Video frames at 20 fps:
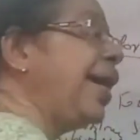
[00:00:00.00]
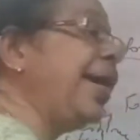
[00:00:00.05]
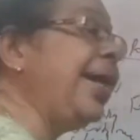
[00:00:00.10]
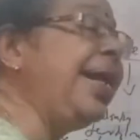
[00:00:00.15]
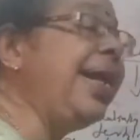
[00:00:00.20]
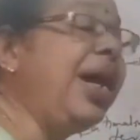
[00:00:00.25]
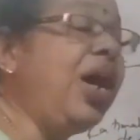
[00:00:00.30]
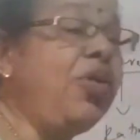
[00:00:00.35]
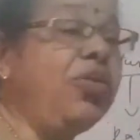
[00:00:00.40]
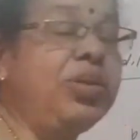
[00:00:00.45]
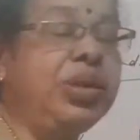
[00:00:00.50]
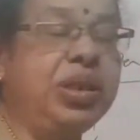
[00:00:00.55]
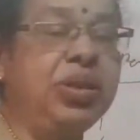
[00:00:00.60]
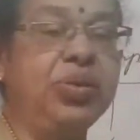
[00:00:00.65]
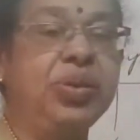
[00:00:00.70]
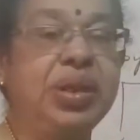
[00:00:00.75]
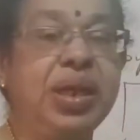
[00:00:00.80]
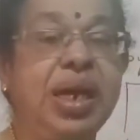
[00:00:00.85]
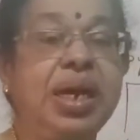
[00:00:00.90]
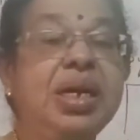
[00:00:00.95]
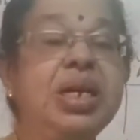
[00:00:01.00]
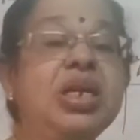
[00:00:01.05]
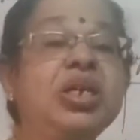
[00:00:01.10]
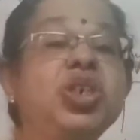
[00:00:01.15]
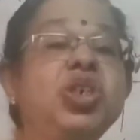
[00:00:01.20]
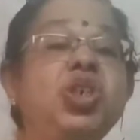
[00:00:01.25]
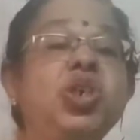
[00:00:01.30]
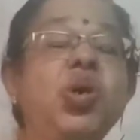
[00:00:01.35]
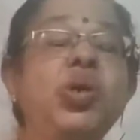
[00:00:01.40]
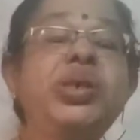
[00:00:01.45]
allowed to the
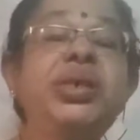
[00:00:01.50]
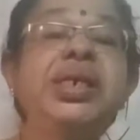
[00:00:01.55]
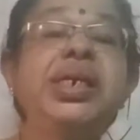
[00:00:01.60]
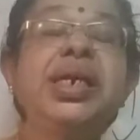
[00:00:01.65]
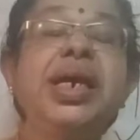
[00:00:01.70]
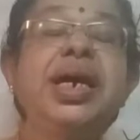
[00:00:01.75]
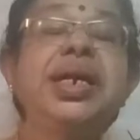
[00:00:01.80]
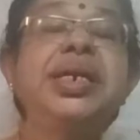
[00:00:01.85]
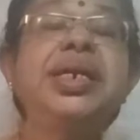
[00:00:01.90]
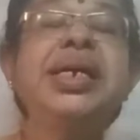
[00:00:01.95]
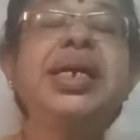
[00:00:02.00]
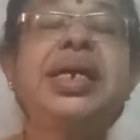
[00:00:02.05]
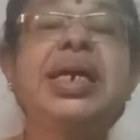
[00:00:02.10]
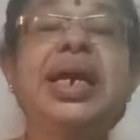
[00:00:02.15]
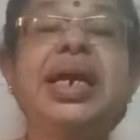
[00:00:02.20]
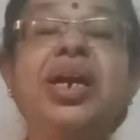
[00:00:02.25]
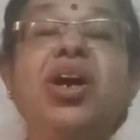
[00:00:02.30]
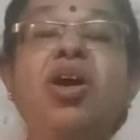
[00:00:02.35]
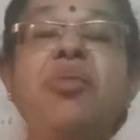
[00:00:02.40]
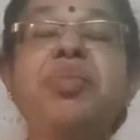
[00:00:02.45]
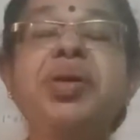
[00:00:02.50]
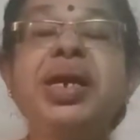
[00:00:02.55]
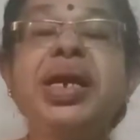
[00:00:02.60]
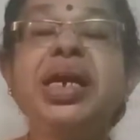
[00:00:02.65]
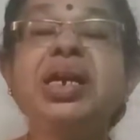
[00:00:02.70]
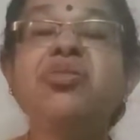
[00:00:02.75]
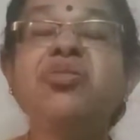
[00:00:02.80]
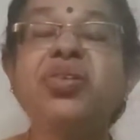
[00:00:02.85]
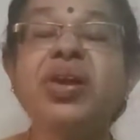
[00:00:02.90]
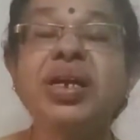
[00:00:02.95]
social and
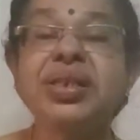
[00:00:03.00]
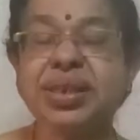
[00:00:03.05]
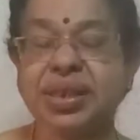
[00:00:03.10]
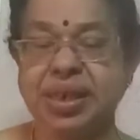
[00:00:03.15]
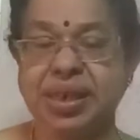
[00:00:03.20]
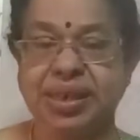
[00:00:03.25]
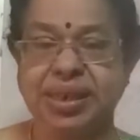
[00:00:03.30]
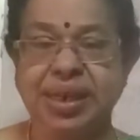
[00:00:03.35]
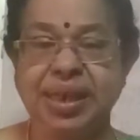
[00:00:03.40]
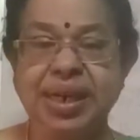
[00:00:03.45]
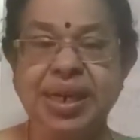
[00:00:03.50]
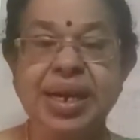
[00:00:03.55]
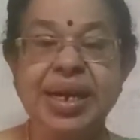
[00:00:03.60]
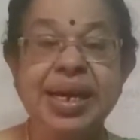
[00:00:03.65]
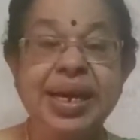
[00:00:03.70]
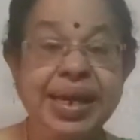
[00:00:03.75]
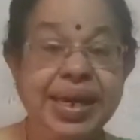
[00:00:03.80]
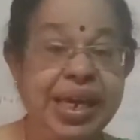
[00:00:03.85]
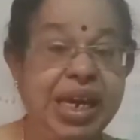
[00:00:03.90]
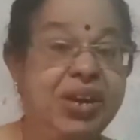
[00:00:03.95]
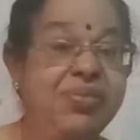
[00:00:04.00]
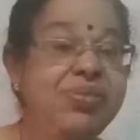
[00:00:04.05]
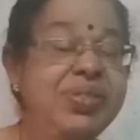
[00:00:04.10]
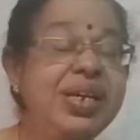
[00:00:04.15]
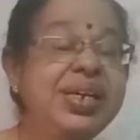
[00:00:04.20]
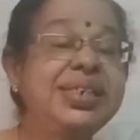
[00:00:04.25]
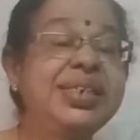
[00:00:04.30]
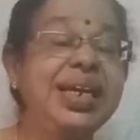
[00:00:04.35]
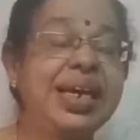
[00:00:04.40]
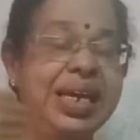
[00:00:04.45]
economic infrastructure. If
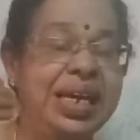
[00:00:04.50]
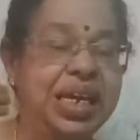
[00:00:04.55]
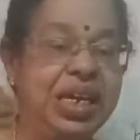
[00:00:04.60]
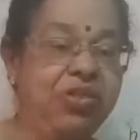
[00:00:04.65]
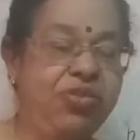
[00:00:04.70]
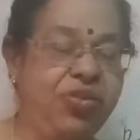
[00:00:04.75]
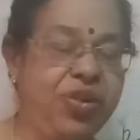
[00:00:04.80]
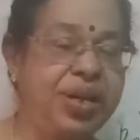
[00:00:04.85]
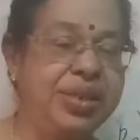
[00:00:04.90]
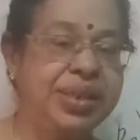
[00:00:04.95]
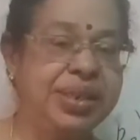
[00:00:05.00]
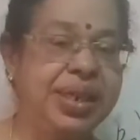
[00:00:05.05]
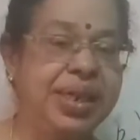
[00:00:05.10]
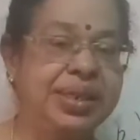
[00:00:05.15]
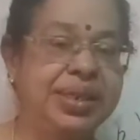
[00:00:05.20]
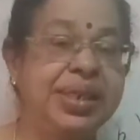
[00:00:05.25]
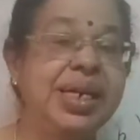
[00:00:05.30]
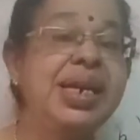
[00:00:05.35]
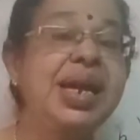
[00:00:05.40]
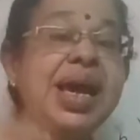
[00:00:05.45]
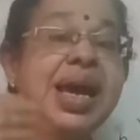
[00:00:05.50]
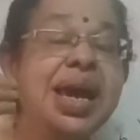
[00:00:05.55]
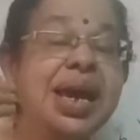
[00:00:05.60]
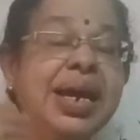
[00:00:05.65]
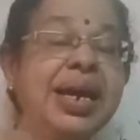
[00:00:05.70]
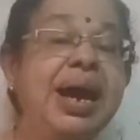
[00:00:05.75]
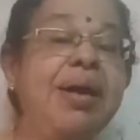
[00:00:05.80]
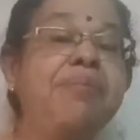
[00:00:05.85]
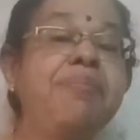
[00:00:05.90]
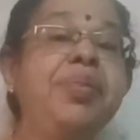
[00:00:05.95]
there is an infrastructure
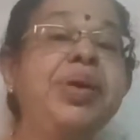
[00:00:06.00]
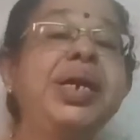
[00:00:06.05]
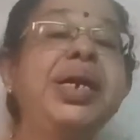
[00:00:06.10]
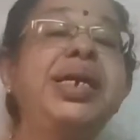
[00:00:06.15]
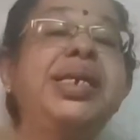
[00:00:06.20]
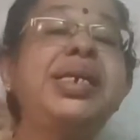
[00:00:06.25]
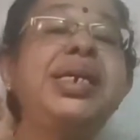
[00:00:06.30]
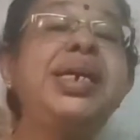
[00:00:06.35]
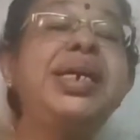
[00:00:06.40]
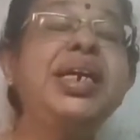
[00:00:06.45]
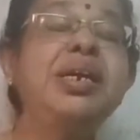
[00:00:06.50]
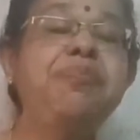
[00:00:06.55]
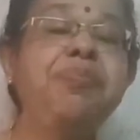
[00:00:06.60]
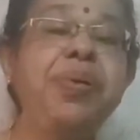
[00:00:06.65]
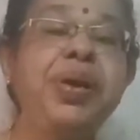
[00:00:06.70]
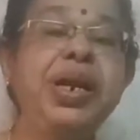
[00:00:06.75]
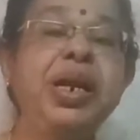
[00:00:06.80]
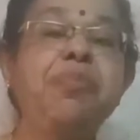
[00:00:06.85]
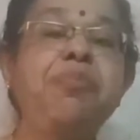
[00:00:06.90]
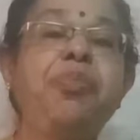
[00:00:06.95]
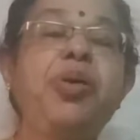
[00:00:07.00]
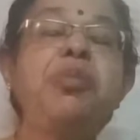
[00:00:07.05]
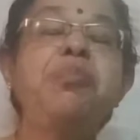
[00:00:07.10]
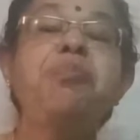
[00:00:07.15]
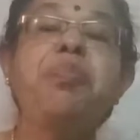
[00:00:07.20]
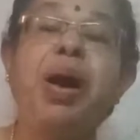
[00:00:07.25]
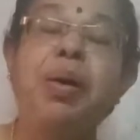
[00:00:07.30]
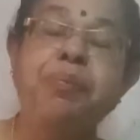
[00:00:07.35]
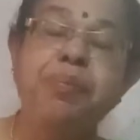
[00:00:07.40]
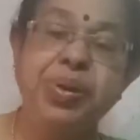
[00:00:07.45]
completely depend
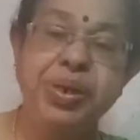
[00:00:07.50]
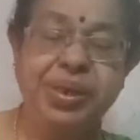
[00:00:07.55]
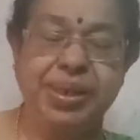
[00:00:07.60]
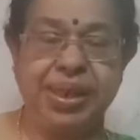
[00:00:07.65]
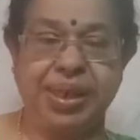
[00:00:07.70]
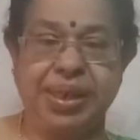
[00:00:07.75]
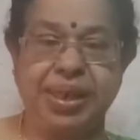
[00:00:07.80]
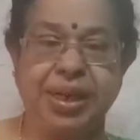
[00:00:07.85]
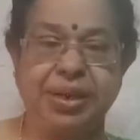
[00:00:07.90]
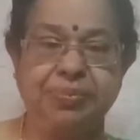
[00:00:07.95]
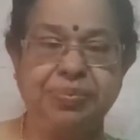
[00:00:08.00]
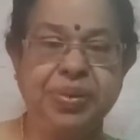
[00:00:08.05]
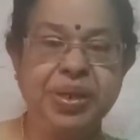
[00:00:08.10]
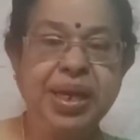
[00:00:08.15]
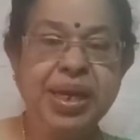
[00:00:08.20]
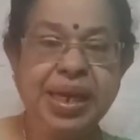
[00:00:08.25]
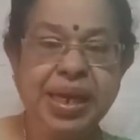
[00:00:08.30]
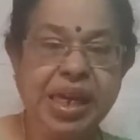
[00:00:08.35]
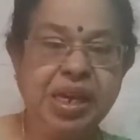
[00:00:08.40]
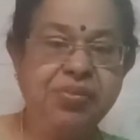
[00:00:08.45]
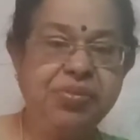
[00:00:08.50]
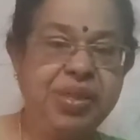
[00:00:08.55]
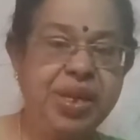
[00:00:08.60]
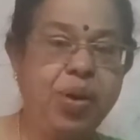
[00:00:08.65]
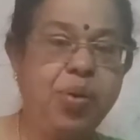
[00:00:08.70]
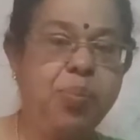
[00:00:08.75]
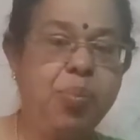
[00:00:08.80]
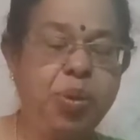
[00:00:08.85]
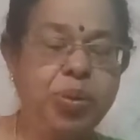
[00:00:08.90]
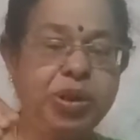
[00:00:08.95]
upon public sector, if
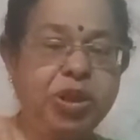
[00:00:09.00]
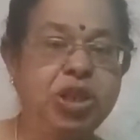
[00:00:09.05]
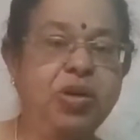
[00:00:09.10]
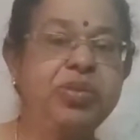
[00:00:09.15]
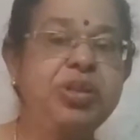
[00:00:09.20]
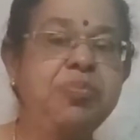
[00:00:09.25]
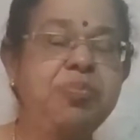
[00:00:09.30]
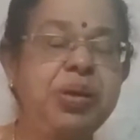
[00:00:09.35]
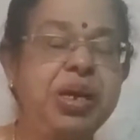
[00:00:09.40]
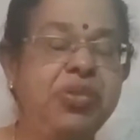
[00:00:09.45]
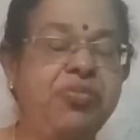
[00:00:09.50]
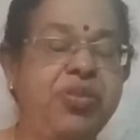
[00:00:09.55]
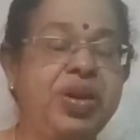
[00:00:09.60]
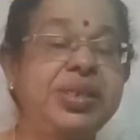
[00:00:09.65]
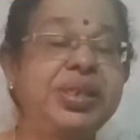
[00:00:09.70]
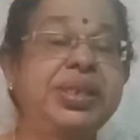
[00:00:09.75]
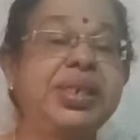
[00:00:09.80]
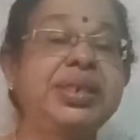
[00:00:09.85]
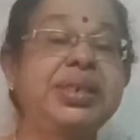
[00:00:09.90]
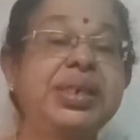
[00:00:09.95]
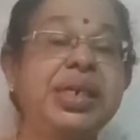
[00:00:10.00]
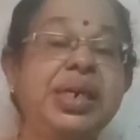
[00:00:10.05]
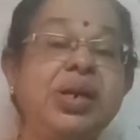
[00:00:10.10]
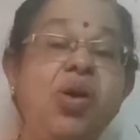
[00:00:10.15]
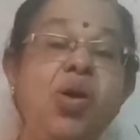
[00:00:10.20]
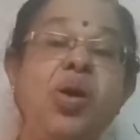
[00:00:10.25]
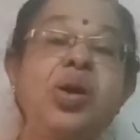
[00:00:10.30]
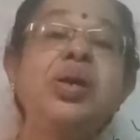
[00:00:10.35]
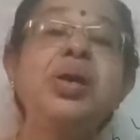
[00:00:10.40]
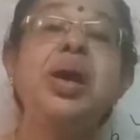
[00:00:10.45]
most of the infrastructure
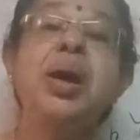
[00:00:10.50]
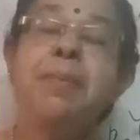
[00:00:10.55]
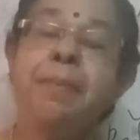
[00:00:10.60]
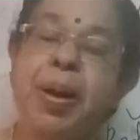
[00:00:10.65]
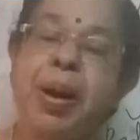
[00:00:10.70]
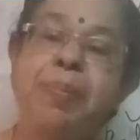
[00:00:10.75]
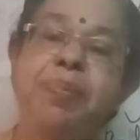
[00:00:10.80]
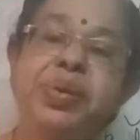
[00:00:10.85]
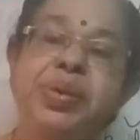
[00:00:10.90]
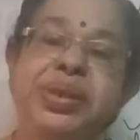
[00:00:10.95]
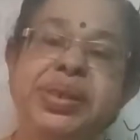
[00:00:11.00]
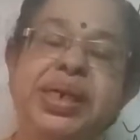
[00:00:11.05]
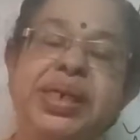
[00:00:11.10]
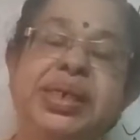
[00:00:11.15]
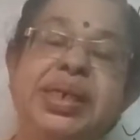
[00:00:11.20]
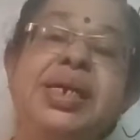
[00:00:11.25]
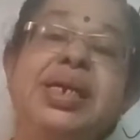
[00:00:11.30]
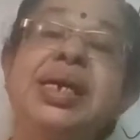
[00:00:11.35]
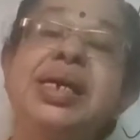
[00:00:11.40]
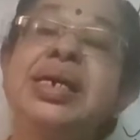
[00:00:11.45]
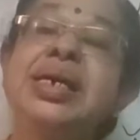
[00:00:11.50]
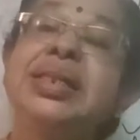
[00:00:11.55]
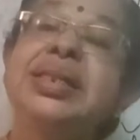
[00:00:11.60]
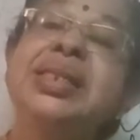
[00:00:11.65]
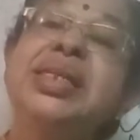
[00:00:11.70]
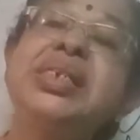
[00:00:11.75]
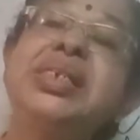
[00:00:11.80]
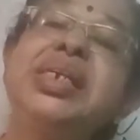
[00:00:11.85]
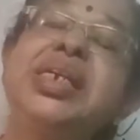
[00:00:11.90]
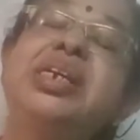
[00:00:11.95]
on public sector,
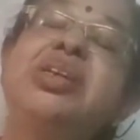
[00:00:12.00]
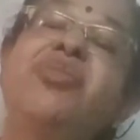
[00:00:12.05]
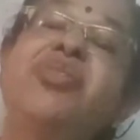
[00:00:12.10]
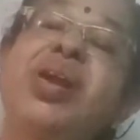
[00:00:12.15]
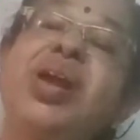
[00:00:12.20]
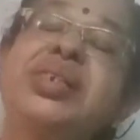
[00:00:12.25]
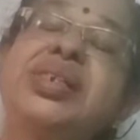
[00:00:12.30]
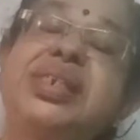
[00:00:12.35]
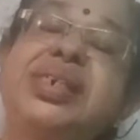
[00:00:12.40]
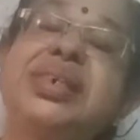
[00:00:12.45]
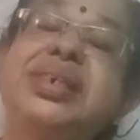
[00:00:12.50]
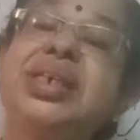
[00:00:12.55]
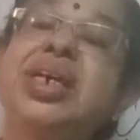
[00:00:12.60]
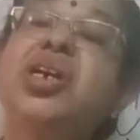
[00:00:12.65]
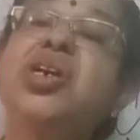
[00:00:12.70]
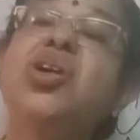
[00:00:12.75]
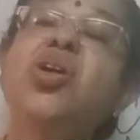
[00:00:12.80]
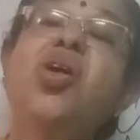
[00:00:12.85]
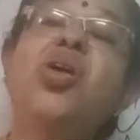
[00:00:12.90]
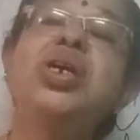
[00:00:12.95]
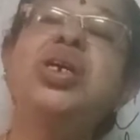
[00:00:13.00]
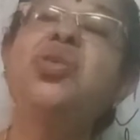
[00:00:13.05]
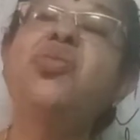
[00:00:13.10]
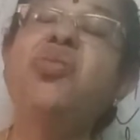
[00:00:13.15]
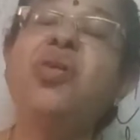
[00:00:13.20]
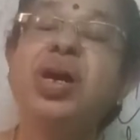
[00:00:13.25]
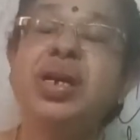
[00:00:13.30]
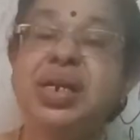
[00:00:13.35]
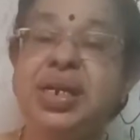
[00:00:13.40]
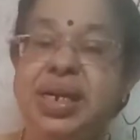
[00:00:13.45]
this infrastructure not
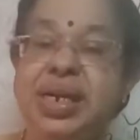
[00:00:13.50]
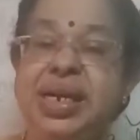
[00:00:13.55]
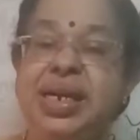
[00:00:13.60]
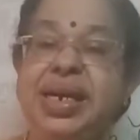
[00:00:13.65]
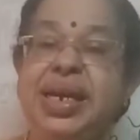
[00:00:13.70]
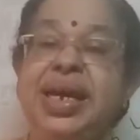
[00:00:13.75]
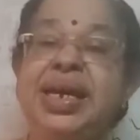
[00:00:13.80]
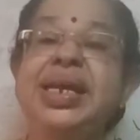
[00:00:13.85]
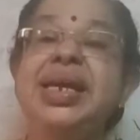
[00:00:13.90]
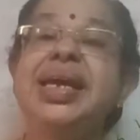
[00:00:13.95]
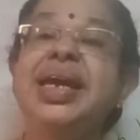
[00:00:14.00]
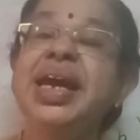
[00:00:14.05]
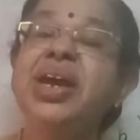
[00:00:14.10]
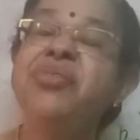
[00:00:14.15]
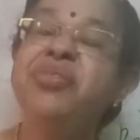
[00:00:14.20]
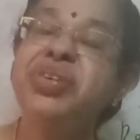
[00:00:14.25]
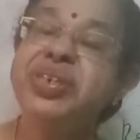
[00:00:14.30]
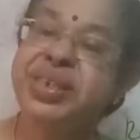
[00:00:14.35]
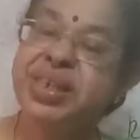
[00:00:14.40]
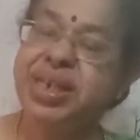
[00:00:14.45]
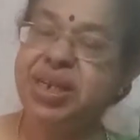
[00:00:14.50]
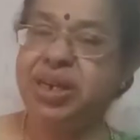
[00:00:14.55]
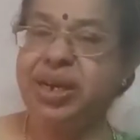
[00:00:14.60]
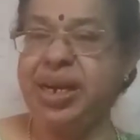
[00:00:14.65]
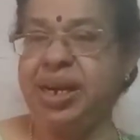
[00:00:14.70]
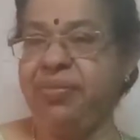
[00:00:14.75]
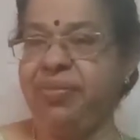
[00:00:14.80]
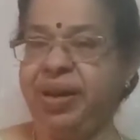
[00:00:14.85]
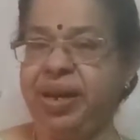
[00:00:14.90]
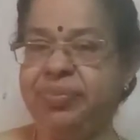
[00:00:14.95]
work in an
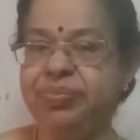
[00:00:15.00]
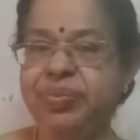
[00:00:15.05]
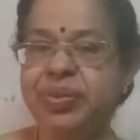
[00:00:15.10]
efficient level.